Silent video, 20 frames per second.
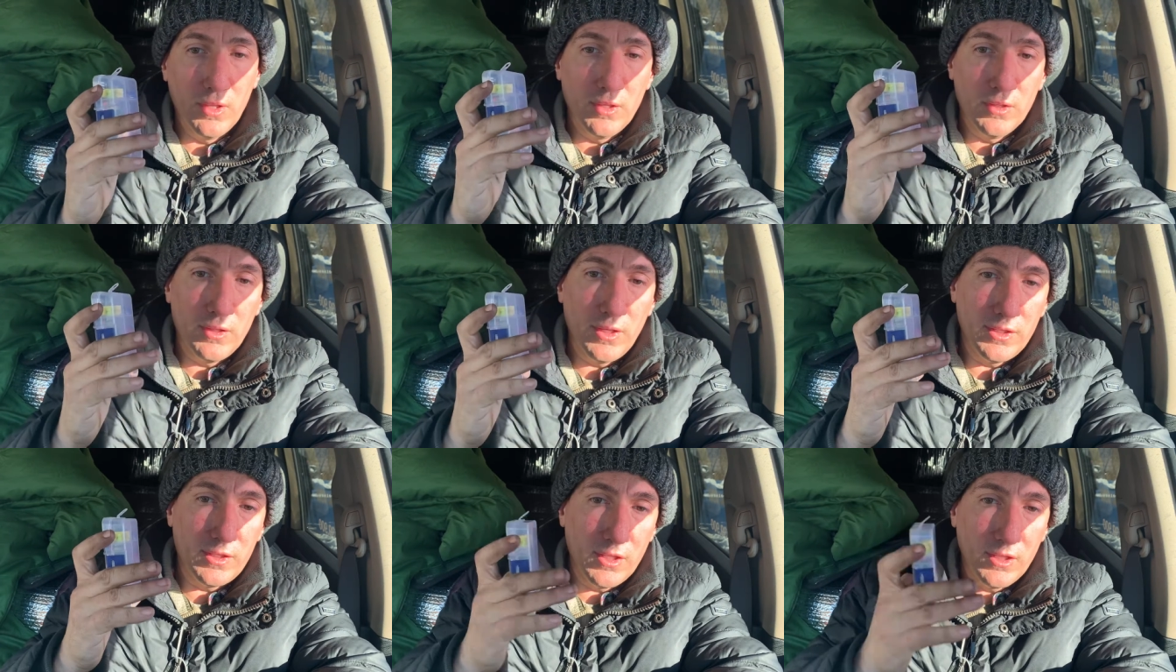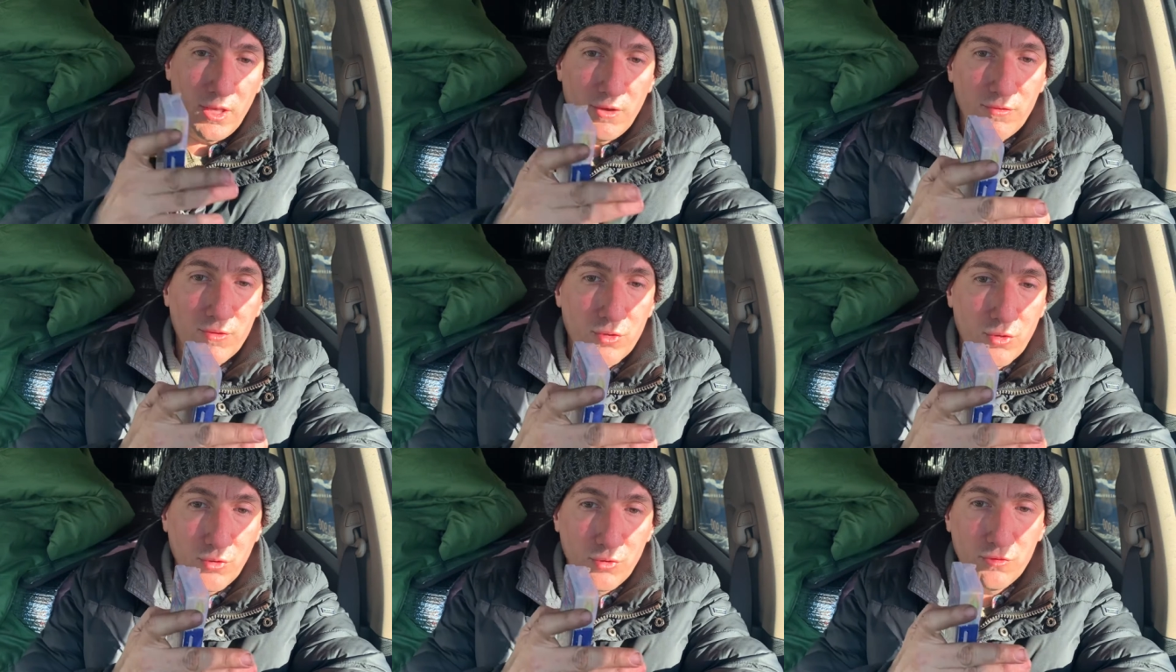like the
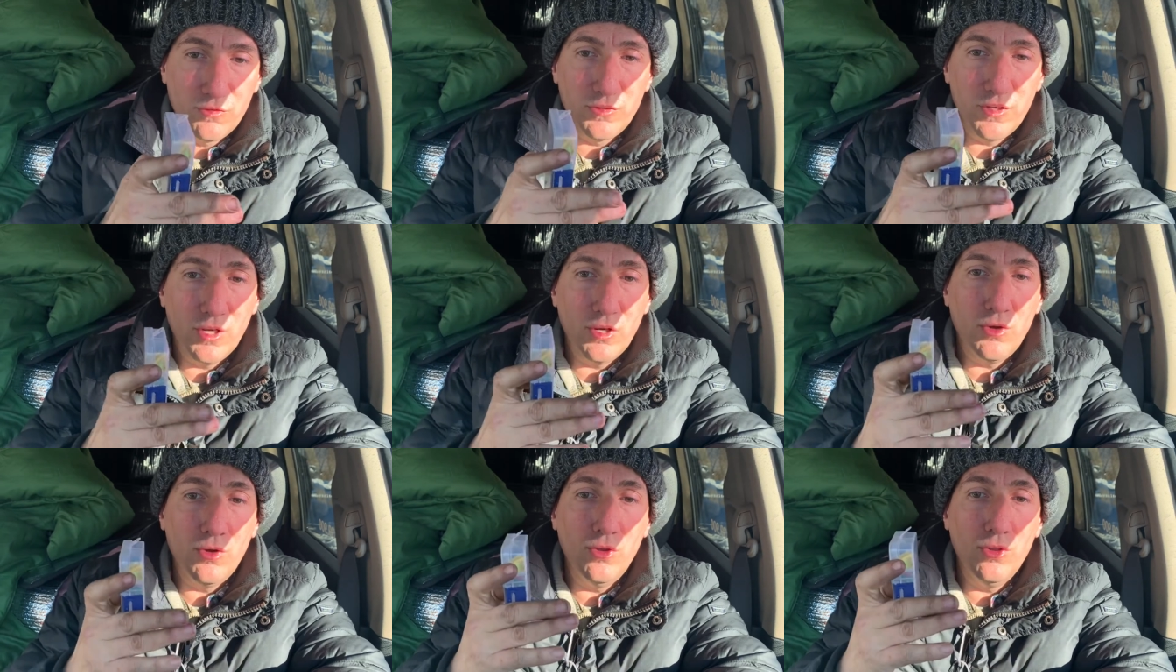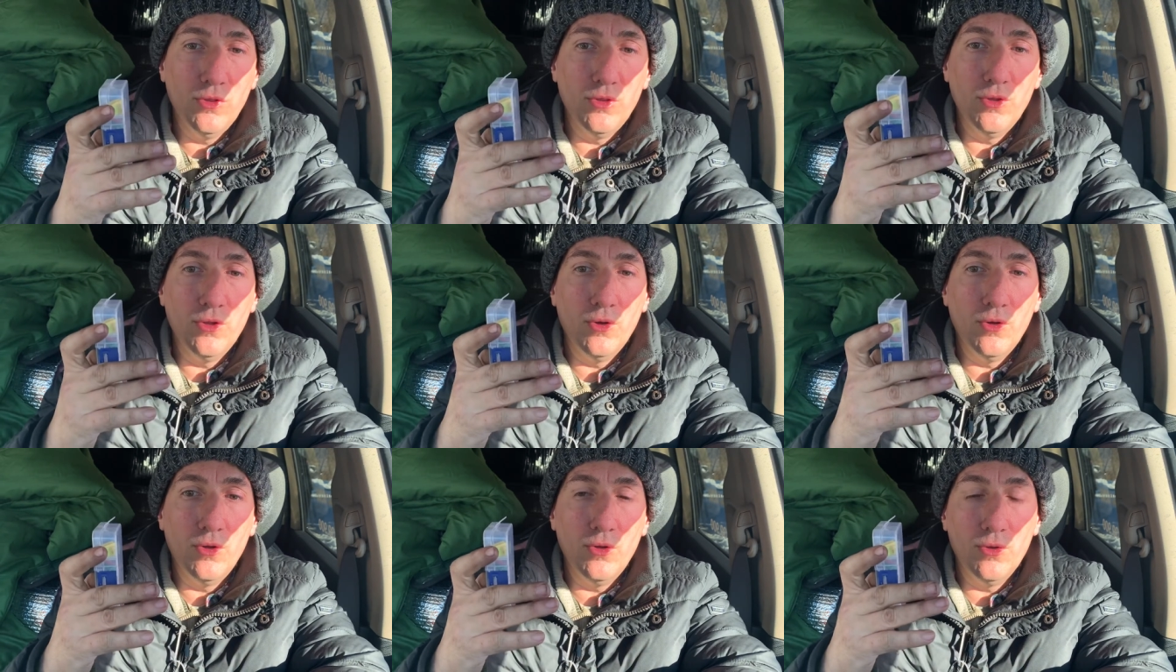left turn
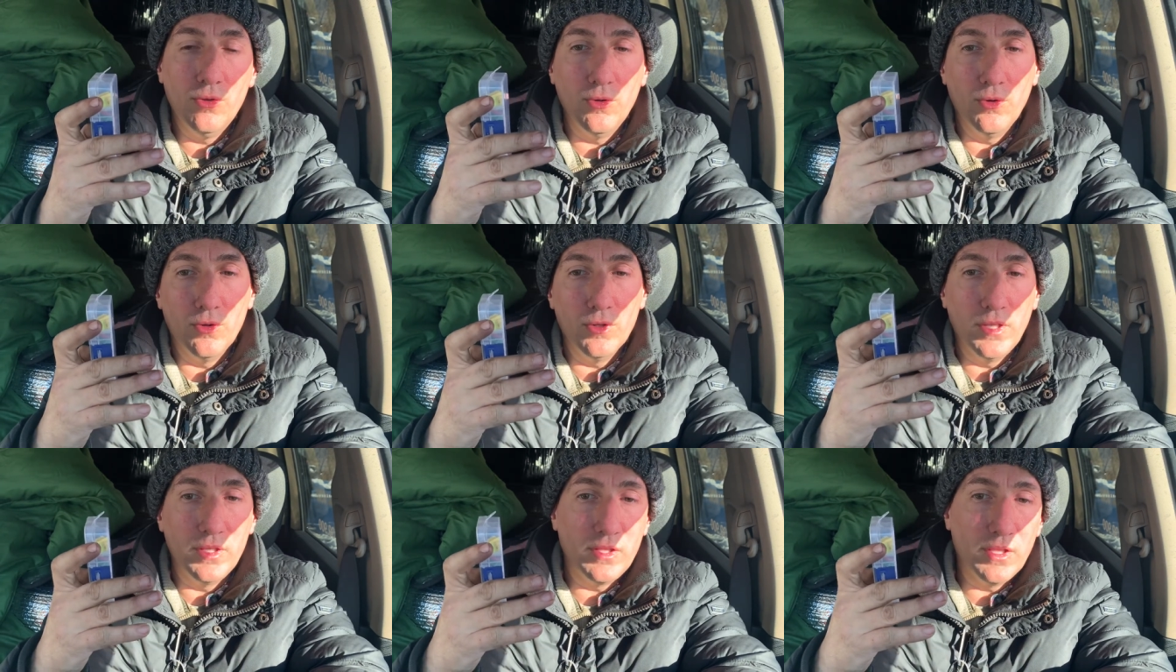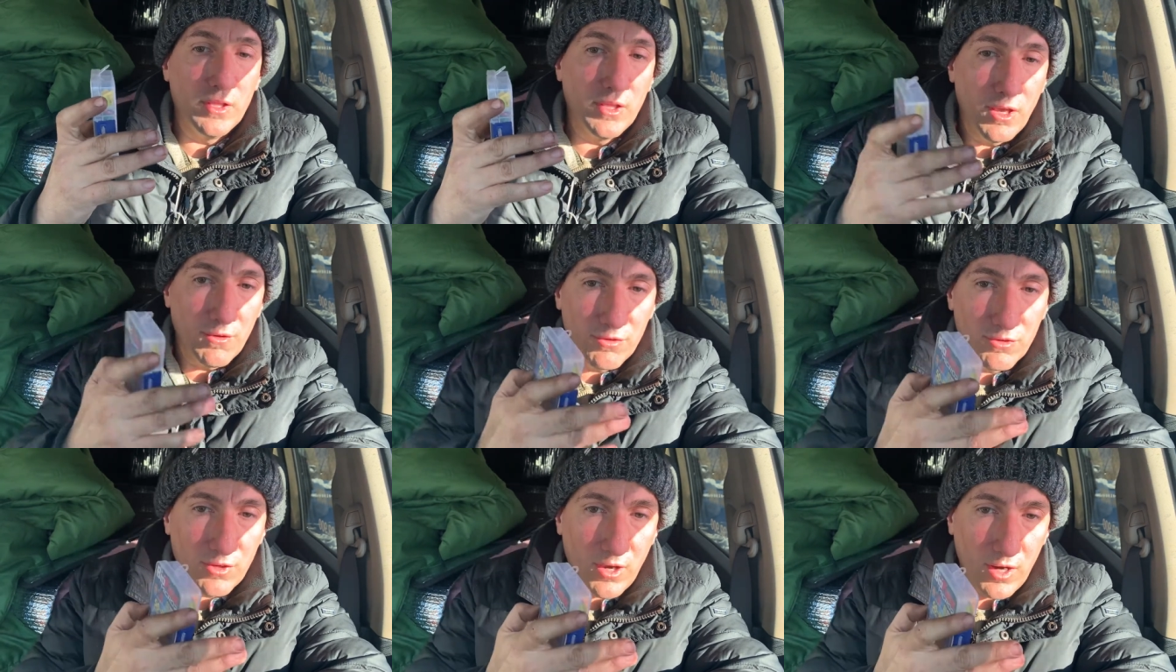signal or like the
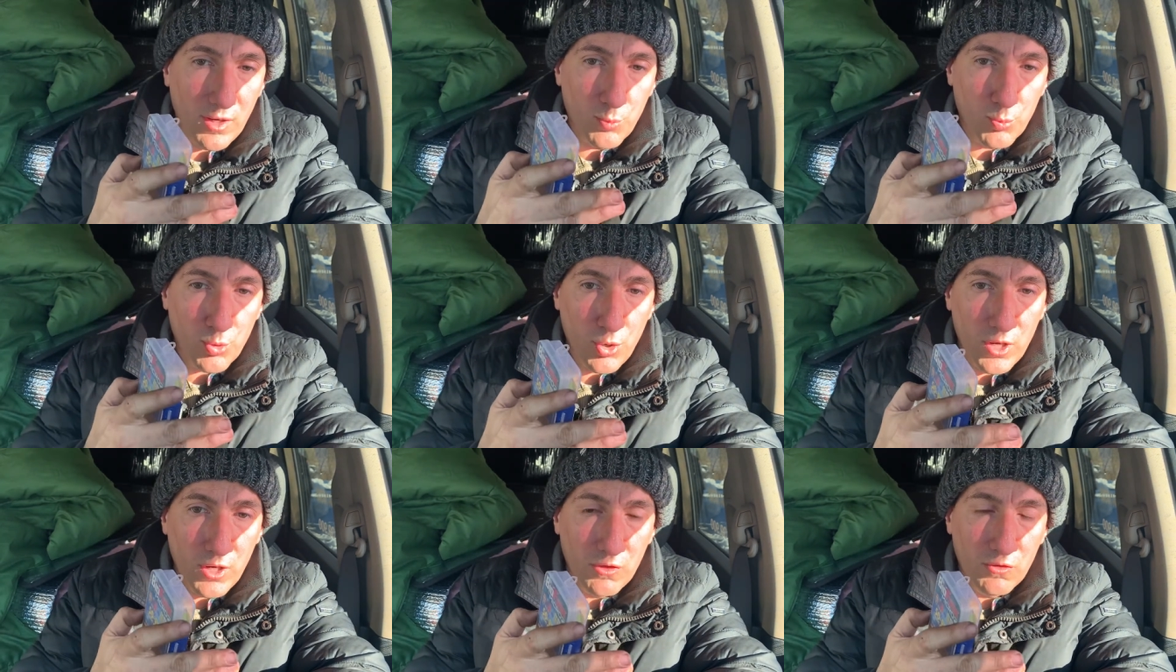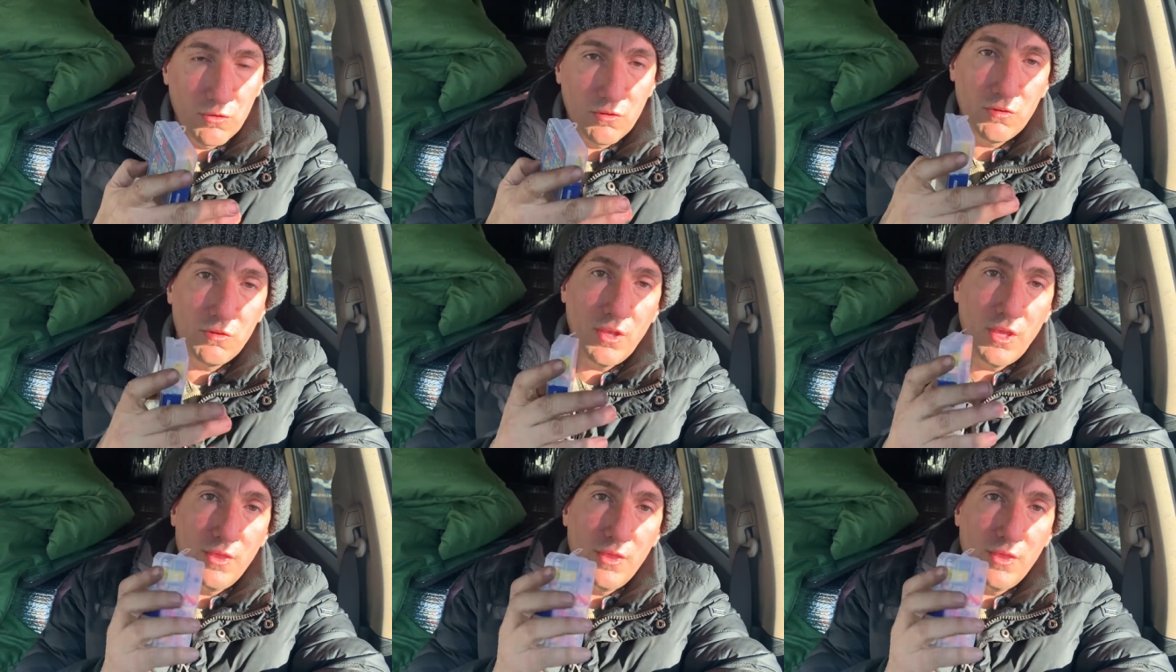left side brakes,